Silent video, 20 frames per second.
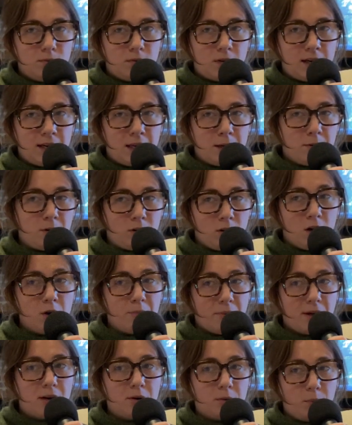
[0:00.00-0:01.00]
I get along
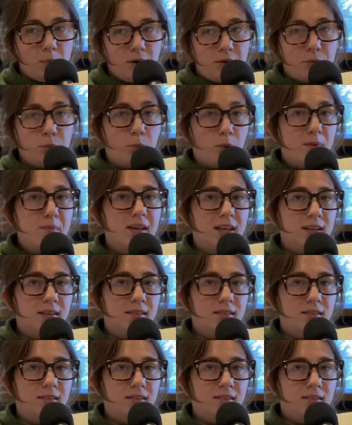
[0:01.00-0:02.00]
better with women,
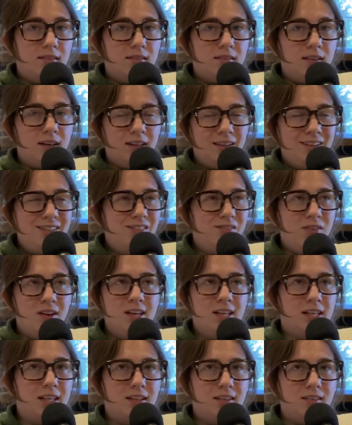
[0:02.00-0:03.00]
and that's
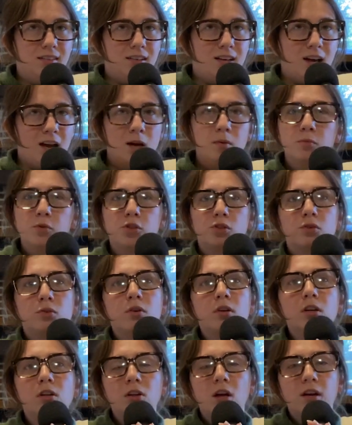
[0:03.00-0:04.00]
fine. I'm
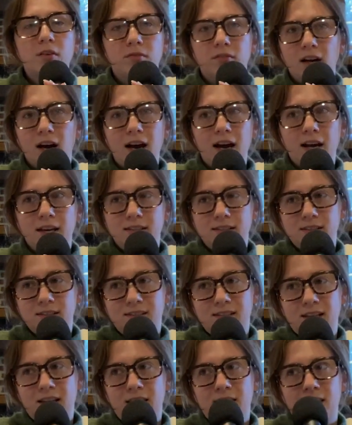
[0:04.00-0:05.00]
sure a lot of guys could
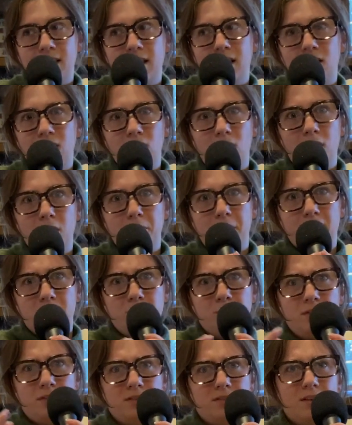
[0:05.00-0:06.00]
say they get along better
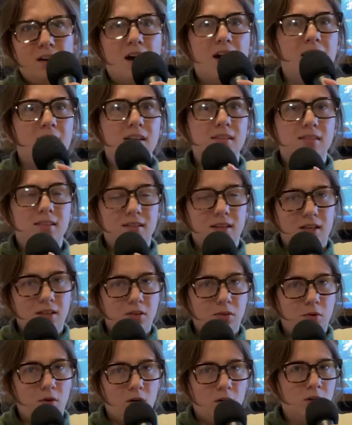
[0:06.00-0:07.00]
with guys than they
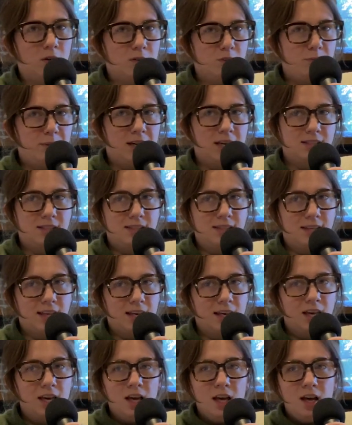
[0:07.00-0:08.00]
do girls, because it's
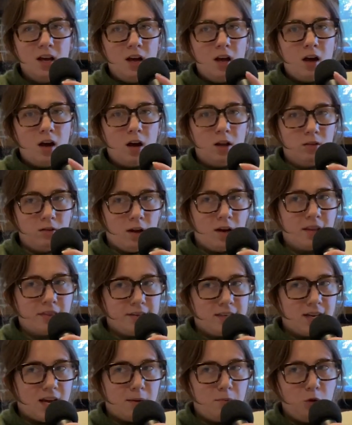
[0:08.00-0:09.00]
like a lot of the
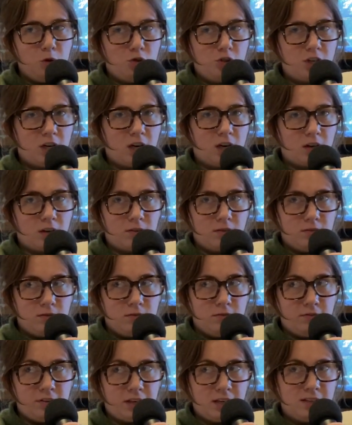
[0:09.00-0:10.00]
time you share
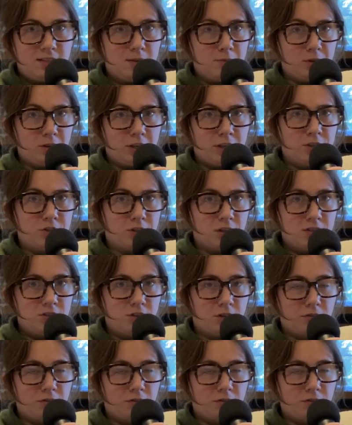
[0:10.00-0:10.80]
very similar interests.